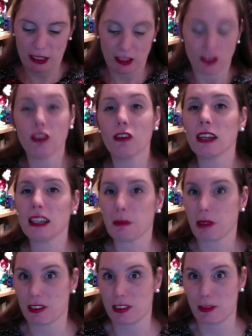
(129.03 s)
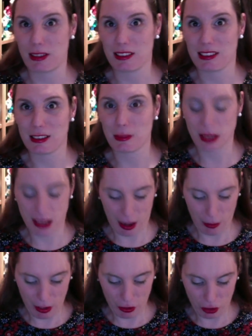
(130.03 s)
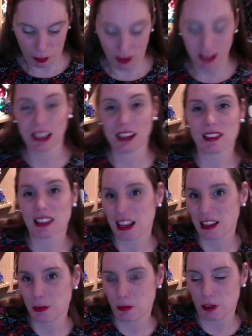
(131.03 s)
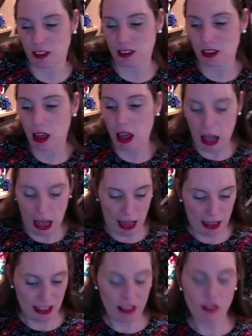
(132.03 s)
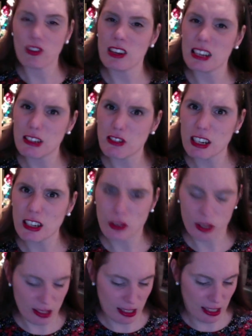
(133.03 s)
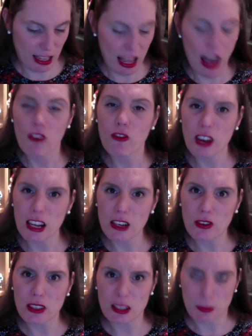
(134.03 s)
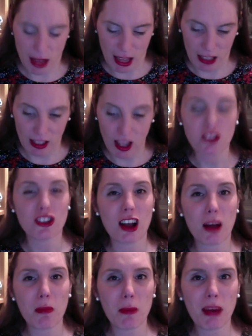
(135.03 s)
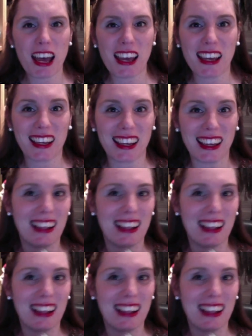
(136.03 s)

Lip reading: not in Marks and Spencer this week. I went shopping in Sainsbury's, and it's really, really noisy. Really noisy bag. Do you like my bag? Look.